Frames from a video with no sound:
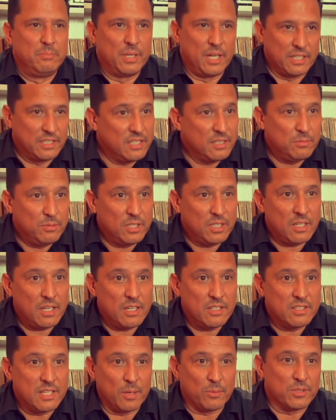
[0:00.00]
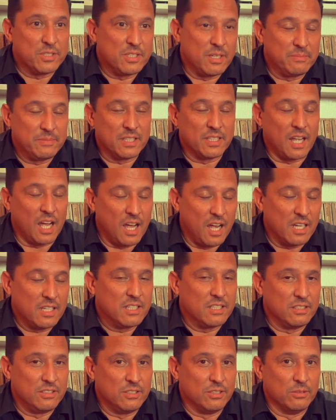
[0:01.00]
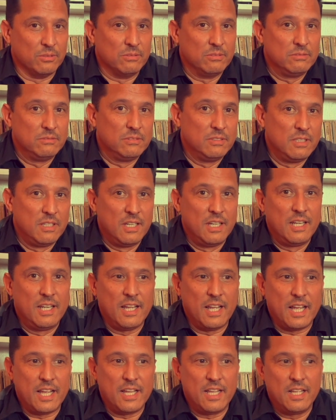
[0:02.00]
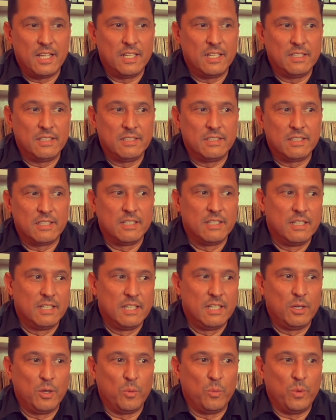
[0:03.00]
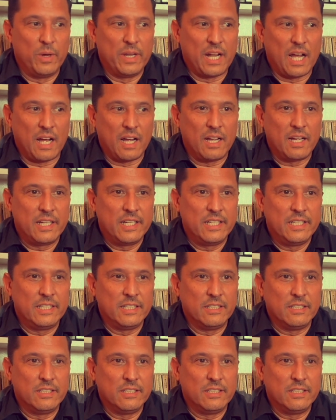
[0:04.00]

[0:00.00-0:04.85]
But I did realize that was something I could do. And when I